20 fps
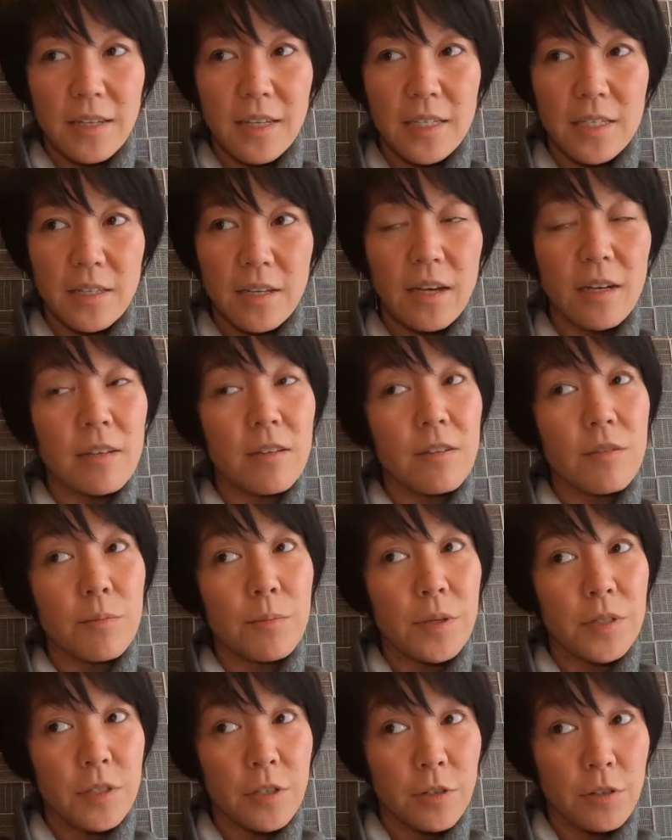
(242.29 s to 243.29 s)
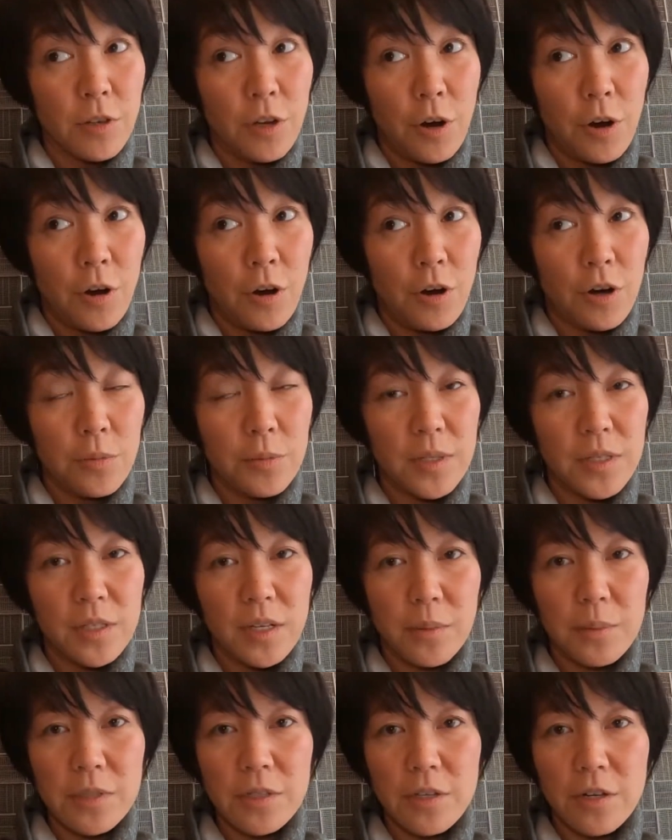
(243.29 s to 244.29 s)
It's not particularly hard, but it's
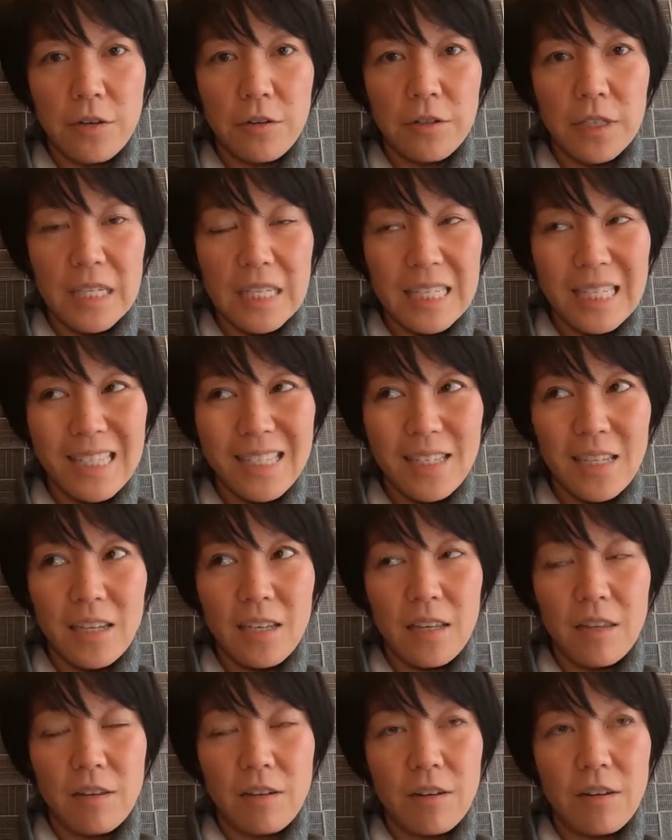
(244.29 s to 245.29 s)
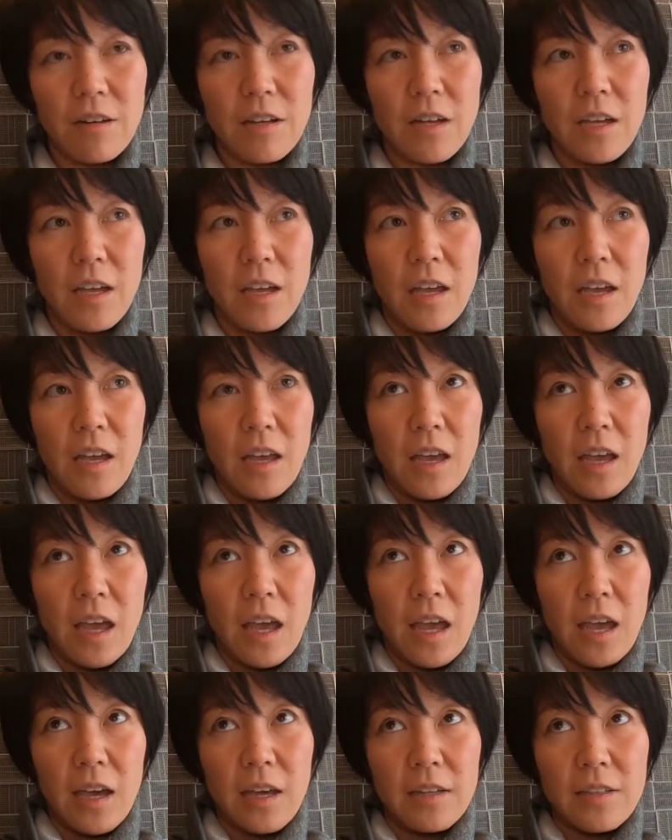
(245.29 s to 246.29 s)
not particularly easy either.
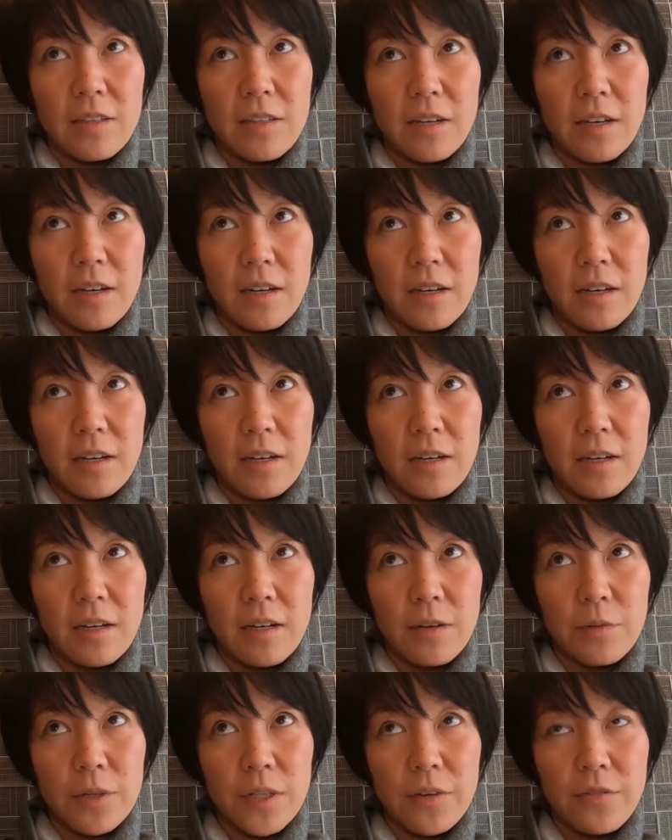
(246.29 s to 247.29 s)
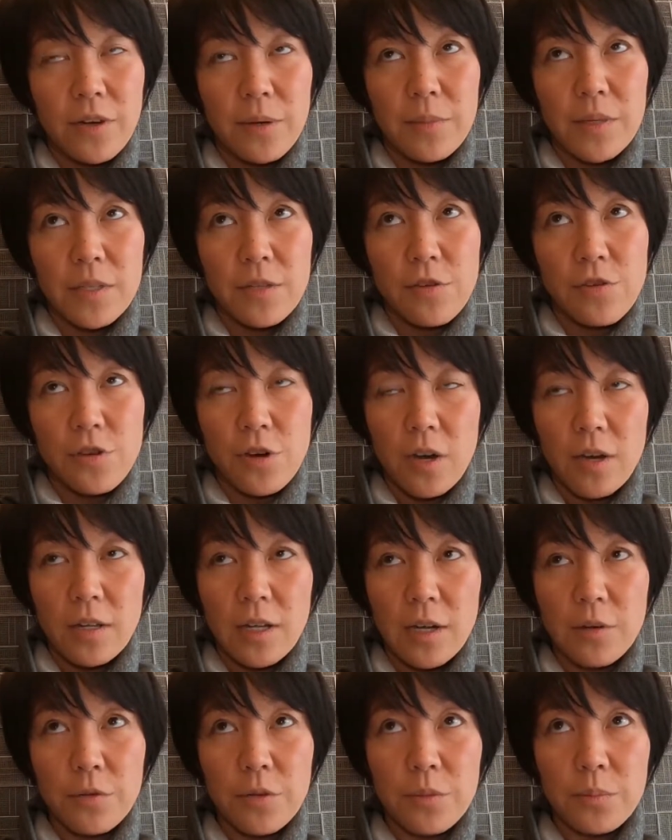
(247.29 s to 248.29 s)
And whenever I miss a shot,
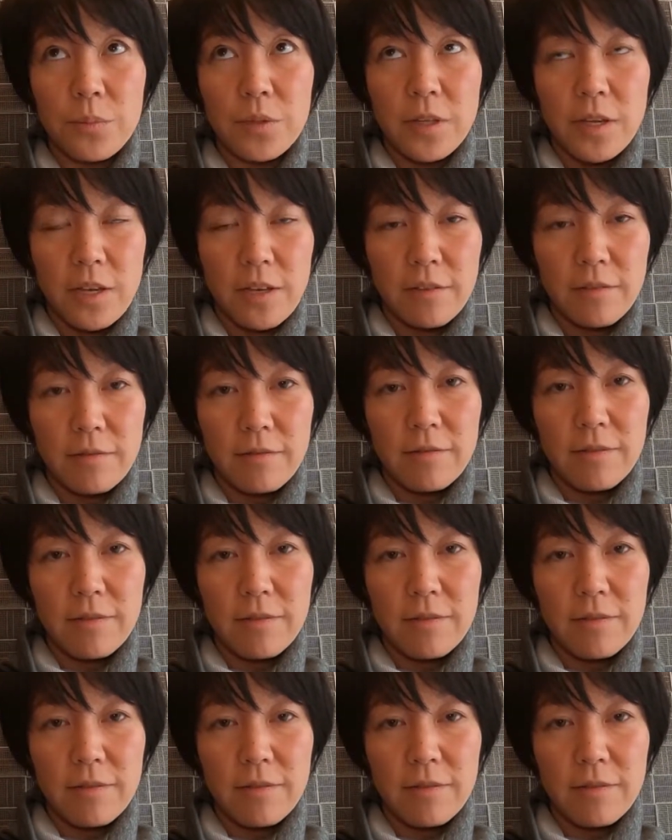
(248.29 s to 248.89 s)
I would complain.